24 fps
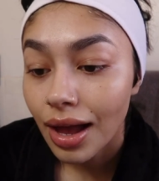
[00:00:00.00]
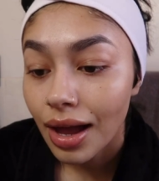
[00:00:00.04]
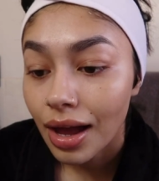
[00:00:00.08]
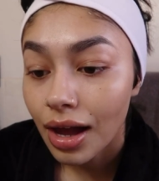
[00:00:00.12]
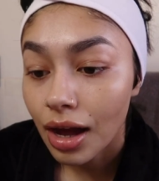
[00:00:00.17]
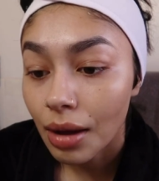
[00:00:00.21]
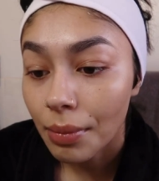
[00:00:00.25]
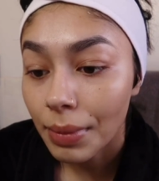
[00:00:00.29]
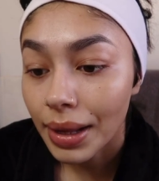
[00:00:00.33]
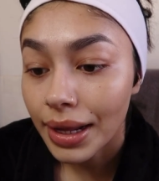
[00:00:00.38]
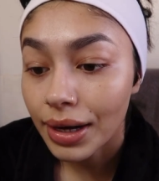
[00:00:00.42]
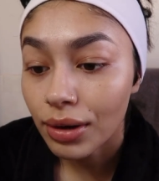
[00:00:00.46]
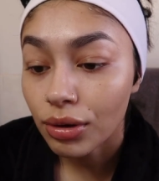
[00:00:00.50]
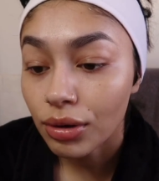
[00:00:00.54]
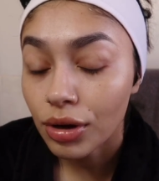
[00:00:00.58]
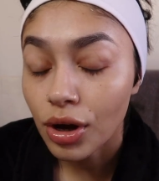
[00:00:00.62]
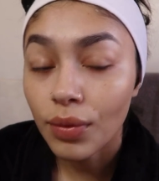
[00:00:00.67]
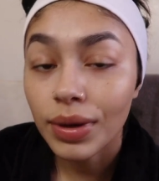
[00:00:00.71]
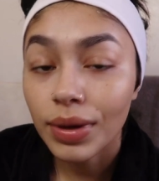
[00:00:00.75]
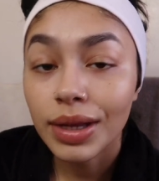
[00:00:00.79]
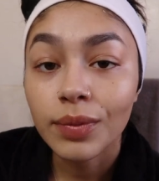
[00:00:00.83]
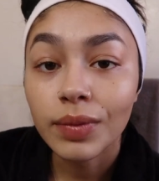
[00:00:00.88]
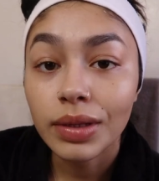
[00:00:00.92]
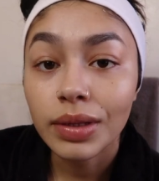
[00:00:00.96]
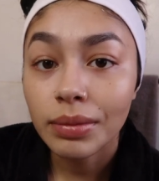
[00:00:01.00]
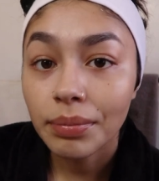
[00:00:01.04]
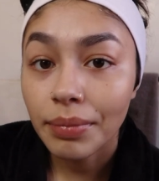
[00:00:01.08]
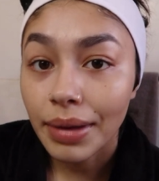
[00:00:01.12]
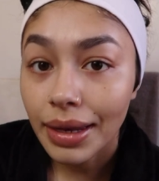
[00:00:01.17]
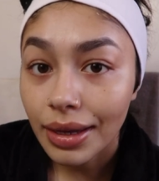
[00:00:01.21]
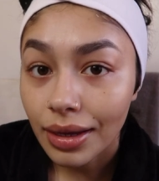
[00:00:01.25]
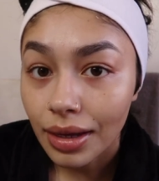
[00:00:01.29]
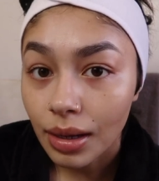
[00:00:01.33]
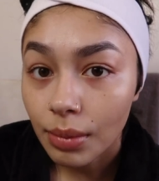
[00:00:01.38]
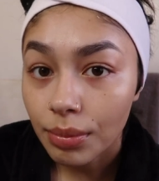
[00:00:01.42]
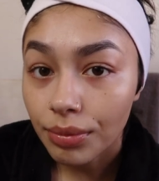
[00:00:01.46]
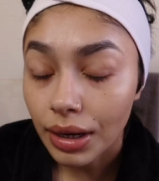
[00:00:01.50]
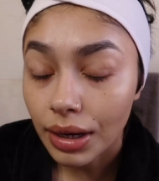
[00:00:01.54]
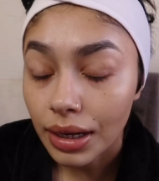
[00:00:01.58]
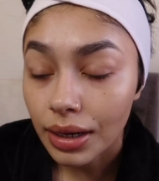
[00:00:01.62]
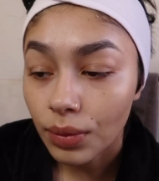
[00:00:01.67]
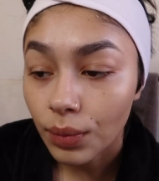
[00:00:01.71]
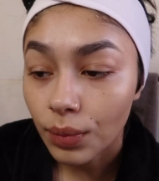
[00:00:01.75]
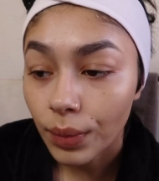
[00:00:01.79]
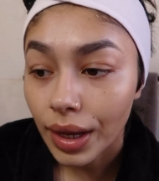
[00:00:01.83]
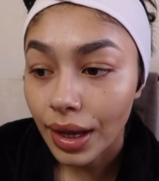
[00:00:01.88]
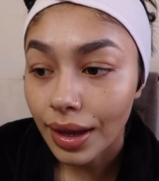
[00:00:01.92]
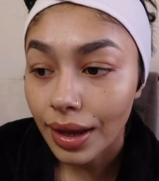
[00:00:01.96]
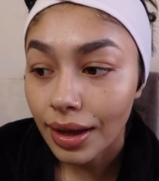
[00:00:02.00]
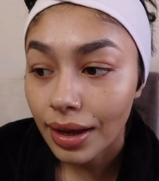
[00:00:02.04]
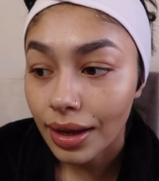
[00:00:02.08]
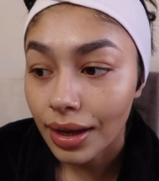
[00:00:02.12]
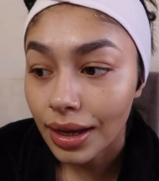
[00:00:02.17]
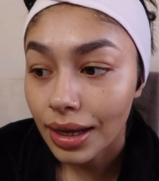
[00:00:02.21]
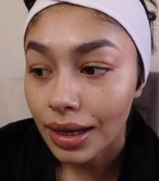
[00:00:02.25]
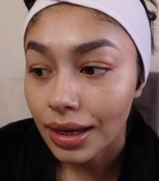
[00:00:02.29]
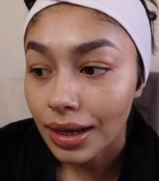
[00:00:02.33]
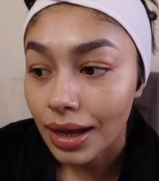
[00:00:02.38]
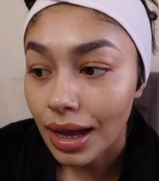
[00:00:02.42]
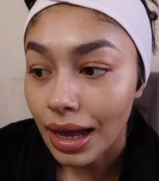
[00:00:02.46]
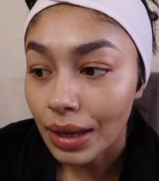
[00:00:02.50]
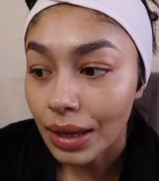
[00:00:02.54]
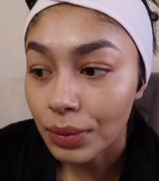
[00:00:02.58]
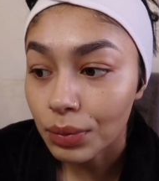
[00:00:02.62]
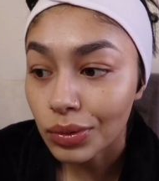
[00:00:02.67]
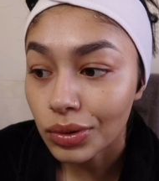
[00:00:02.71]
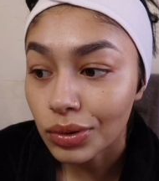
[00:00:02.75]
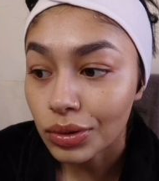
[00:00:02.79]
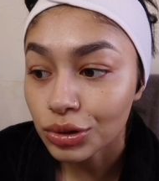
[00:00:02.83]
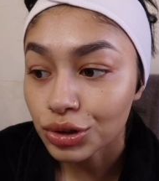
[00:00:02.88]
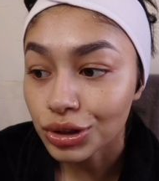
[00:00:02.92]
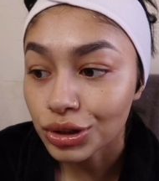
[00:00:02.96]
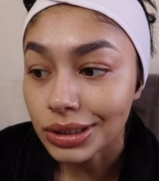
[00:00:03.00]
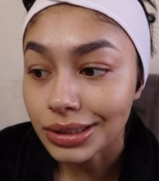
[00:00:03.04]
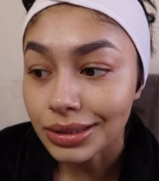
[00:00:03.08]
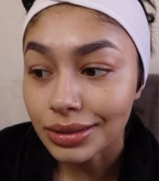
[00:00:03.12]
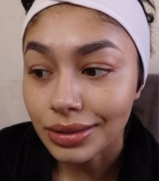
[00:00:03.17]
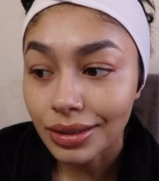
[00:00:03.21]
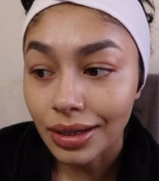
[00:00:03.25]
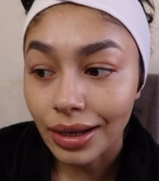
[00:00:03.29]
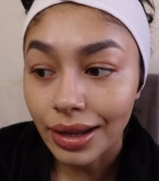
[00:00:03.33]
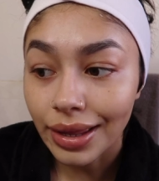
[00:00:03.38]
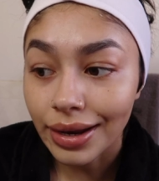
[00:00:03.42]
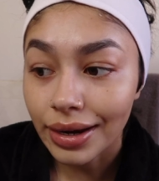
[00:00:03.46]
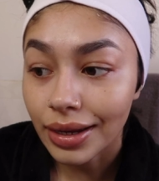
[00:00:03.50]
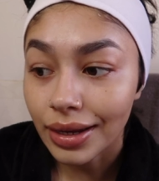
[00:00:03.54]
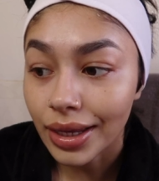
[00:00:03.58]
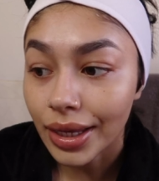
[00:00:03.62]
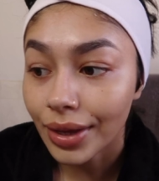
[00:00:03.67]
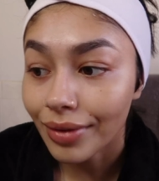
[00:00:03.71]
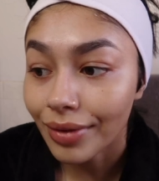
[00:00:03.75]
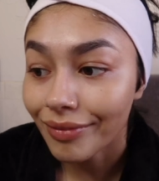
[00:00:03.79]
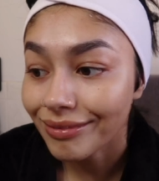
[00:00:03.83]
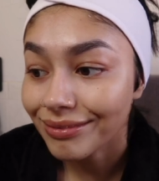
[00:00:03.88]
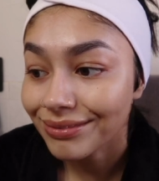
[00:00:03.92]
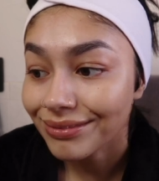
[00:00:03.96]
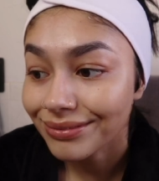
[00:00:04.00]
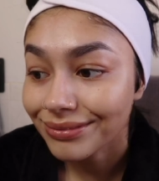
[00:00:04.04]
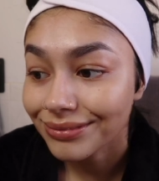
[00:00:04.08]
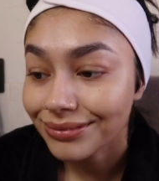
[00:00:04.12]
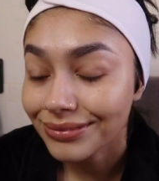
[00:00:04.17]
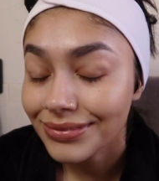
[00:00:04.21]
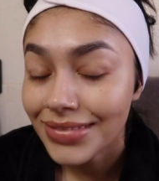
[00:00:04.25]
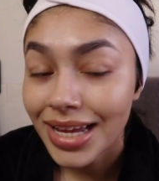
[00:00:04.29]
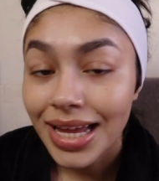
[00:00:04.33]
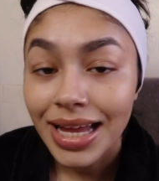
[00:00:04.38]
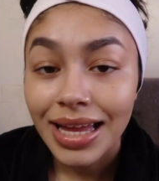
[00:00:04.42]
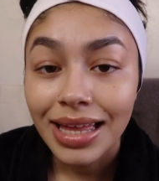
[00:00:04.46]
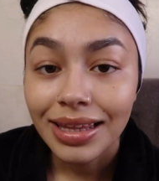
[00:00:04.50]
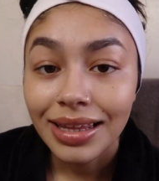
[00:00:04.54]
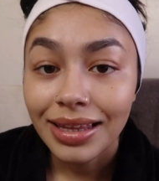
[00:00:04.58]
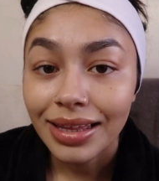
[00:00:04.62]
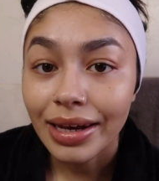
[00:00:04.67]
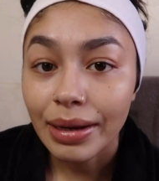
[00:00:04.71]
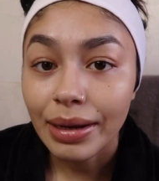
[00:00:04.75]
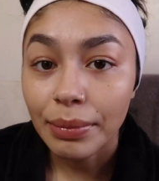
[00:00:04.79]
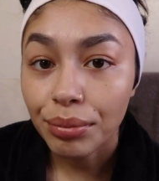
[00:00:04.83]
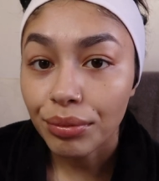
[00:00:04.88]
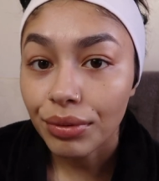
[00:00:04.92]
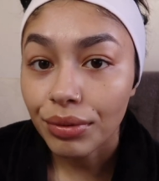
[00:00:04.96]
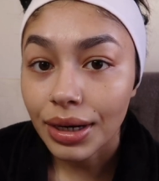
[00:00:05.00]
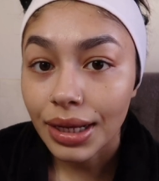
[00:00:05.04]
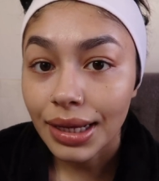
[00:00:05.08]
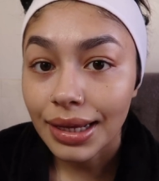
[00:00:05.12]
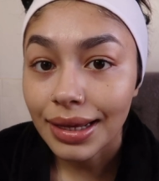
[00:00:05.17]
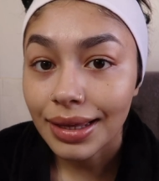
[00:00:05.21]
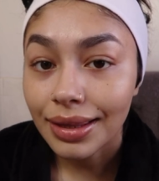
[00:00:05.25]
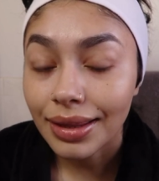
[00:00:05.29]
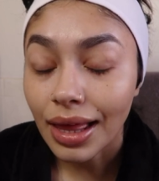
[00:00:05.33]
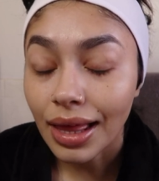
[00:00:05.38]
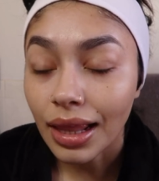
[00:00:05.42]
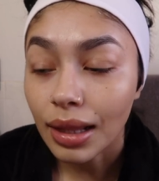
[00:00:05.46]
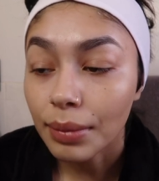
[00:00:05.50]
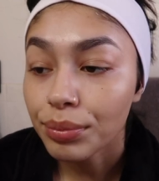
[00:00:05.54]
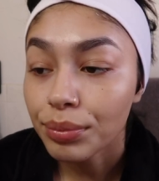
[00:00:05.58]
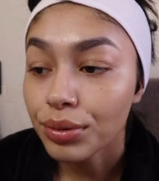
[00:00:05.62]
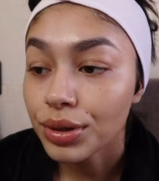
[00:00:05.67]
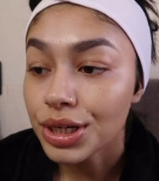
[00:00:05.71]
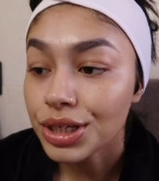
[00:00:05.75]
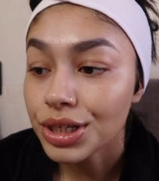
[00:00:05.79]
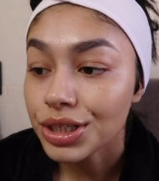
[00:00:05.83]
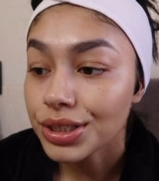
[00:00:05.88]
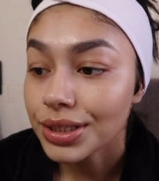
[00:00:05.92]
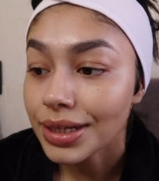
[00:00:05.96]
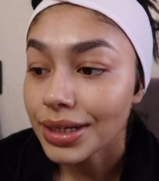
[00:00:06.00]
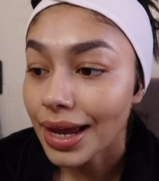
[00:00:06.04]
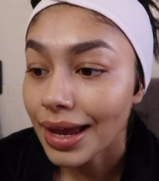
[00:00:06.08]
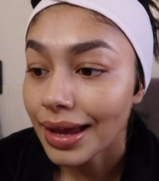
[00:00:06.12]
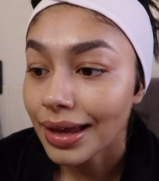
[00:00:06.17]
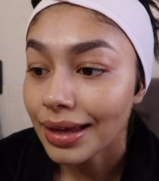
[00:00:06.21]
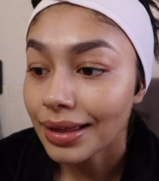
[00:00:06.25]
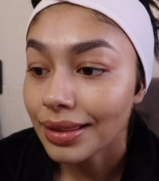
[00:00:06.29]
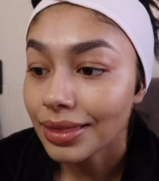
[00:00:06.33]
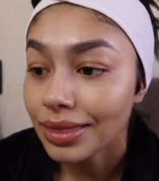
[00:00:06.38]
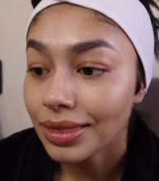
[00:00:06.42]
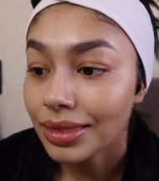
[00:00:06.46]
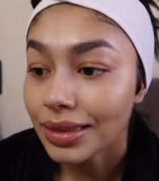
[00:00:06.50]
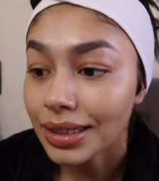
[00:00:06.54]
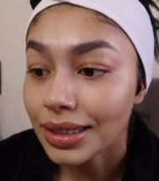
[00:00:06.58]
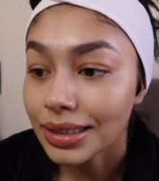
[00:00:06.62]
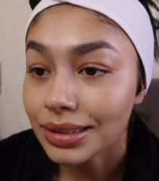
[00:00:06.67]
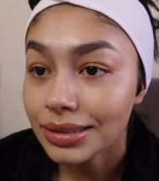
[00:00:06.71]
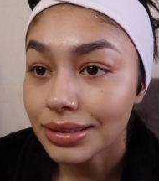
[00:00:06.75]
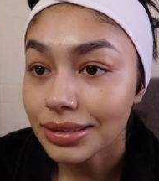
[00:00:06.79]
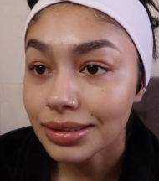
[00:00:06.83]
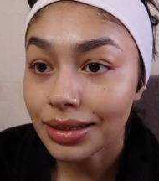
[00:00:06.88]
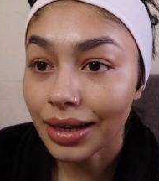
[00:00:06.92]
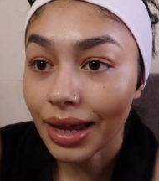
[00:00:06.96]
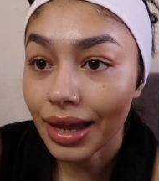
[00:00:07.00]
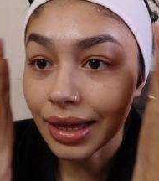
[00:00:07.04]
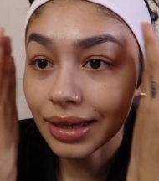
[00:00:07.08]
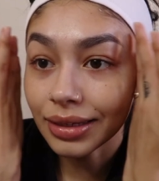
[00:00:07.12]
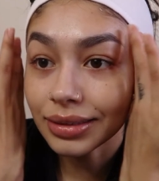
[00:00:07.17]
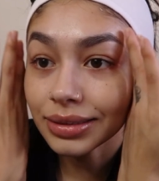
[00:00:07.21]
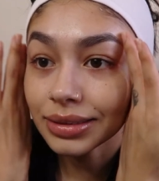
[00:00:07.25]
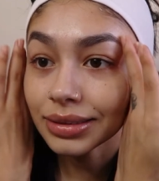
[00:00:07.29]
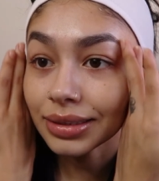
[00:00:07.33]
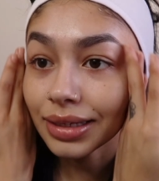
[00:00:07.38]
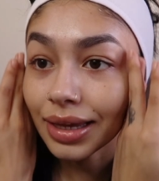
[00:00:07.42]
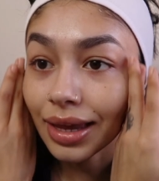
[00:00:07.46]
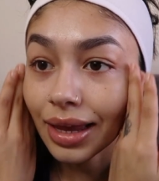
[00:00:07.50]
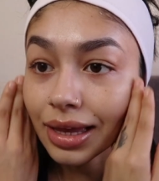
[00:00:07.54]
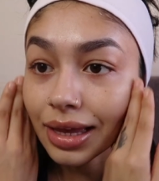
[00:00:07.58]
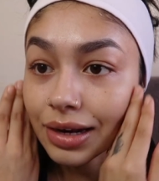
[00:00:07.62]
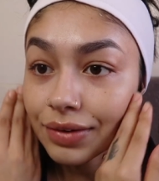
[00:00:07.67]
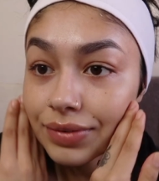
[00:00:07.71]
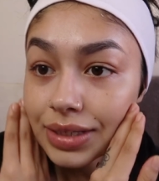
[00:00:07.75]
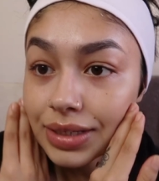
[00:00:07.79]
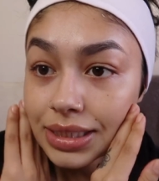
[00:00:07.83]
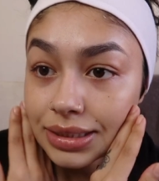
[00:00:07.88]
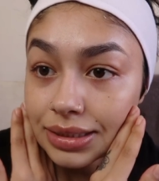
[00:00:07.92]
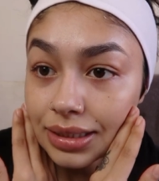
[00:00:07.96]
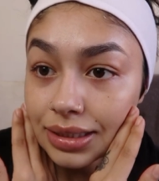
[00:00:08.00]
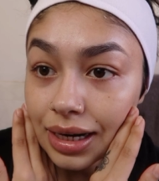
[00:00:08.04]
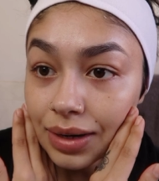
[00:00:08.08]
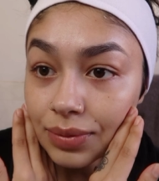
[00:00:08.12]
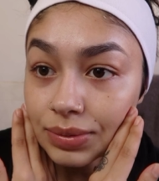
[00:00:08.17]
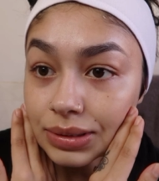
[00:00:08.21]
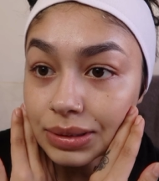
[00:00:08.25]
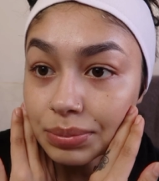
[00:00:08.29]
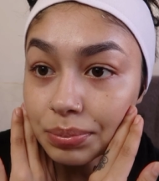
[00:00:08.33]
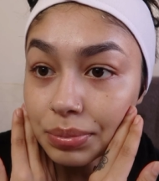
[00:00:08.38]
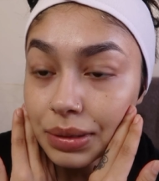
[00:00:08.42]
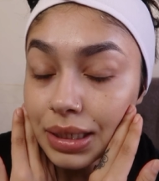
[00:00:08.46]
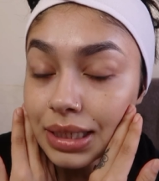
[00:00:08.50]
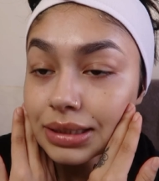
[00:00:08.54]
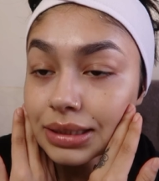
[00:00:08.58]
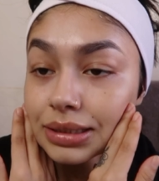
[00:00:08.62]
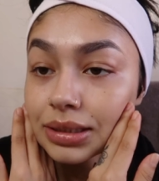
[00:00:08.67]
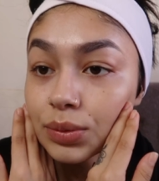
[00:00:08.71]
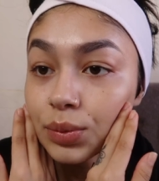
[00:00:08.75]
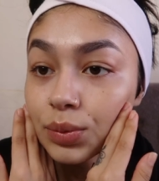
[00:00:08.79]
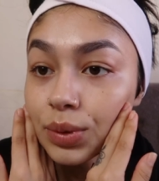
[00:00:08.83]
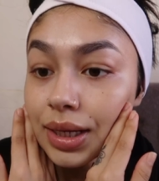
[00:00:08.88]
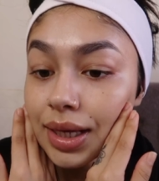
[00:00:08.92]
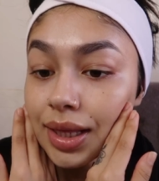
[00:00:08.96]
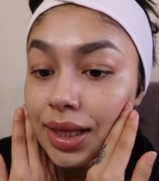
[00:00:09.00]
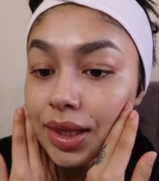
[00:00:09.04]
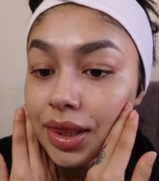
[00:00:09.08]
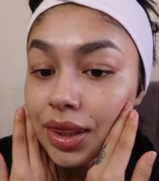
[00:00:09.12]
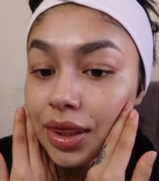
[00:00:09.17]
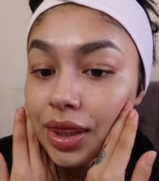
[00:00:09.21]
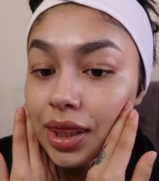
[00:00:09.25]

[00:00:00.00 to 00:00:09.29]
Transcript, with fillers: Um, I don't go in with makeup right away. I will just let it let it breathe. I'll appreciate this nice canvas that I was blessed with.